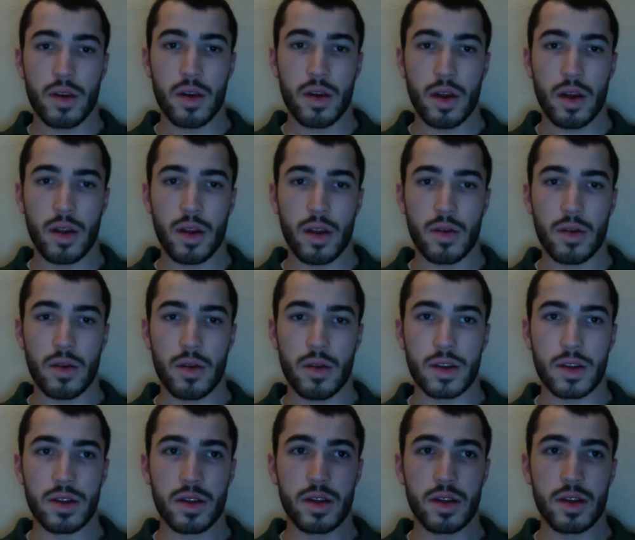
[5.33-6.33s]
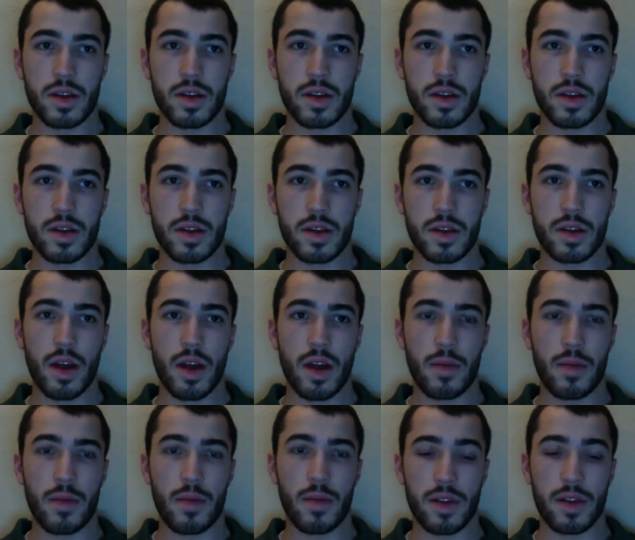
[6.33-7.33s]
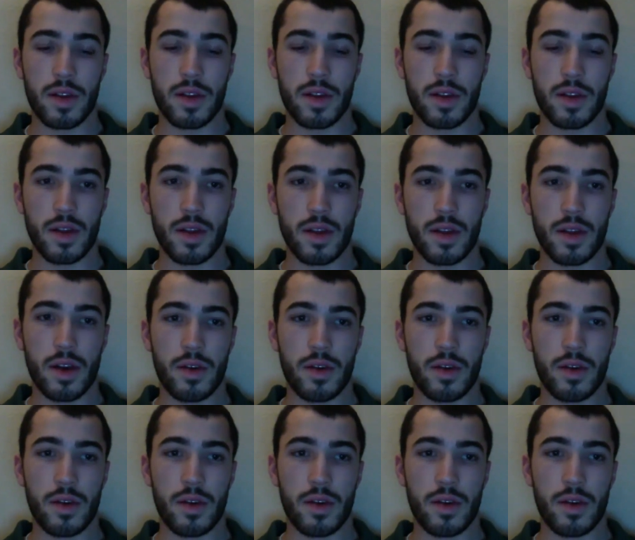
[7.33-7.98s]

do I see this? All right, I'm gonna tweet the link out.